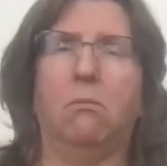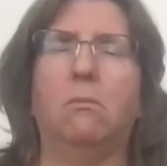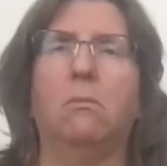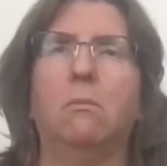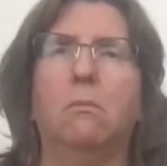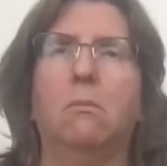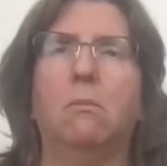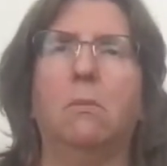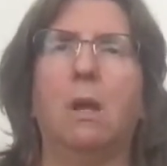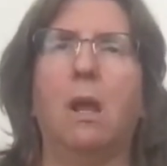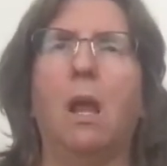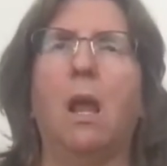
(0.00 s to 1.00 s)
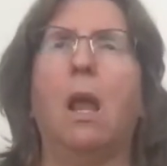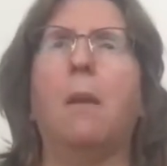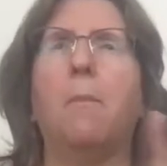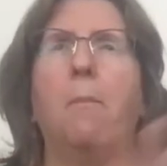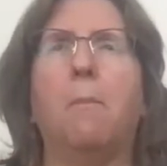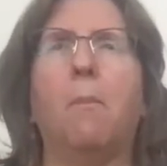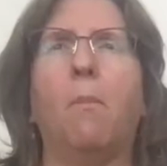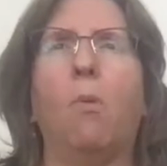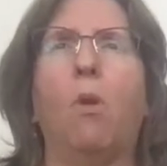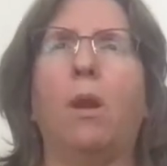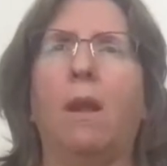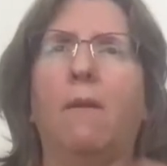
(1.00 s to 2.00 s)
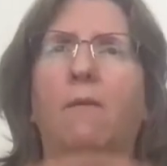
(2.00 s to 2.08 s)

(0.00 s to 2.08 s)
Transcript: (no one is talking)